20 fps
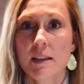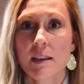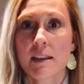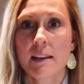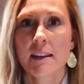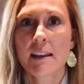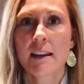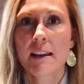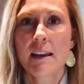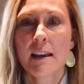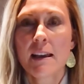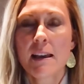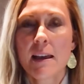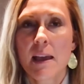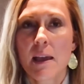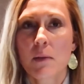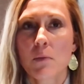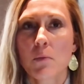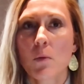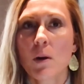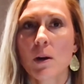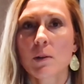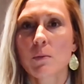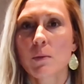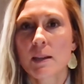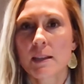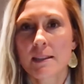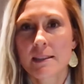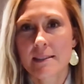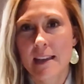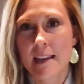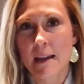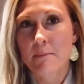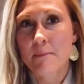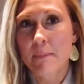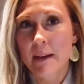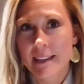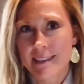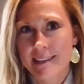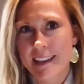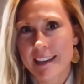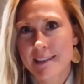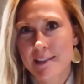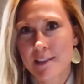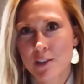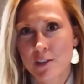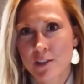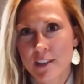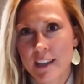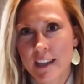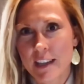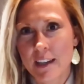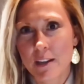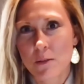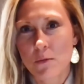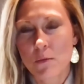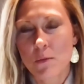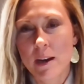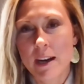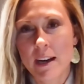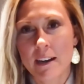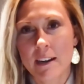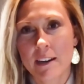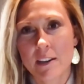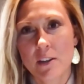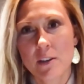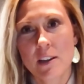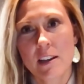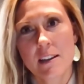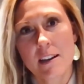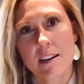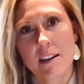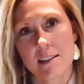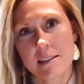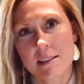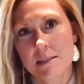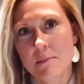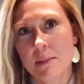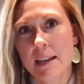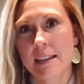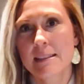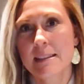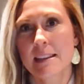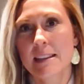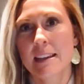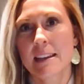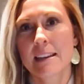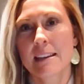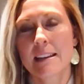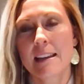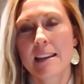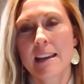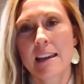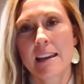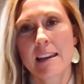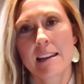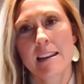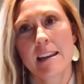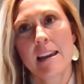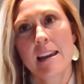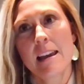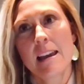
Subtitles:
And one was that bite-sized learning where you can customize it and